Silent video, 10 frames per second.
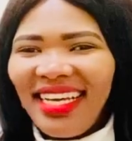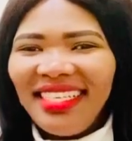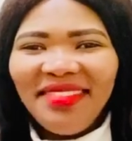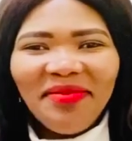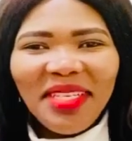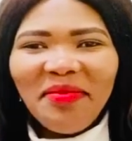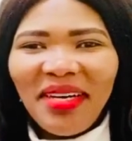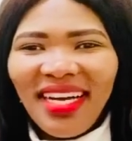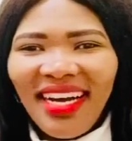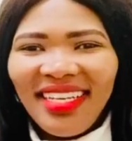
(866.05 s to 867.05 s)
in my
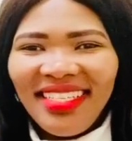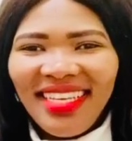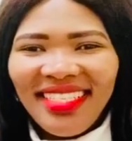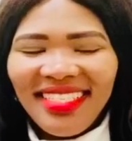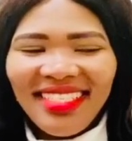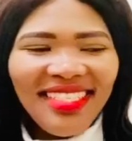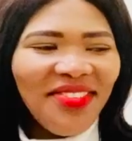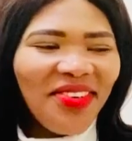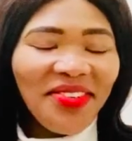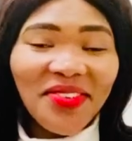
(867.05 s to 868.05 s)
heart that,
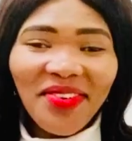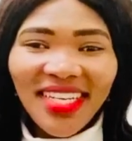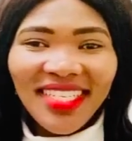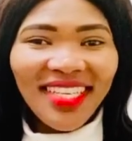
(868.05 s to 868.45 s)
you know what,